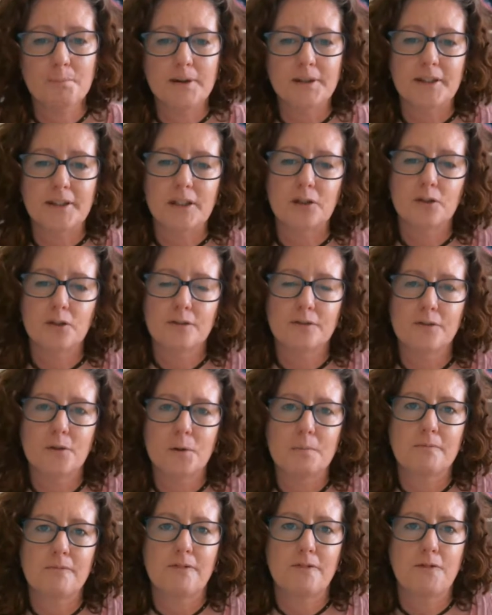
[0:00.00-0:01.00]
but they're
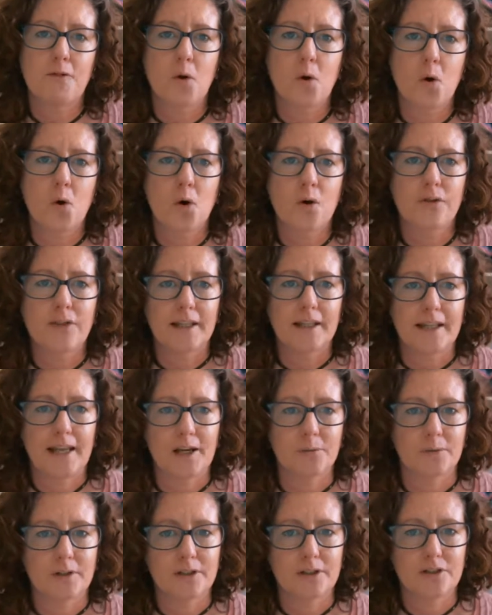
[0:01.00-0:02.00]
uniform for the
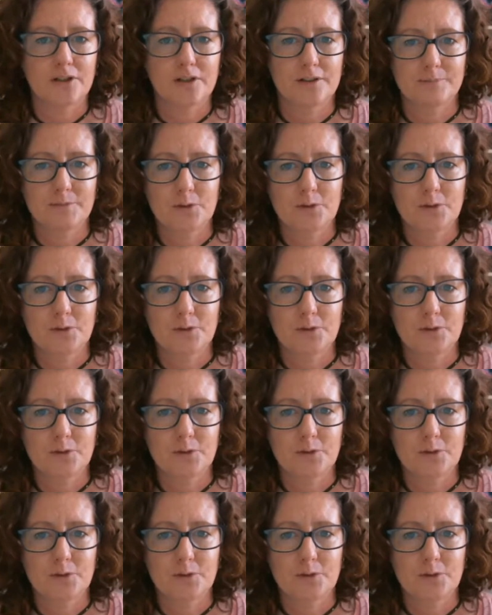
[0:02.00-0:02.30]
language.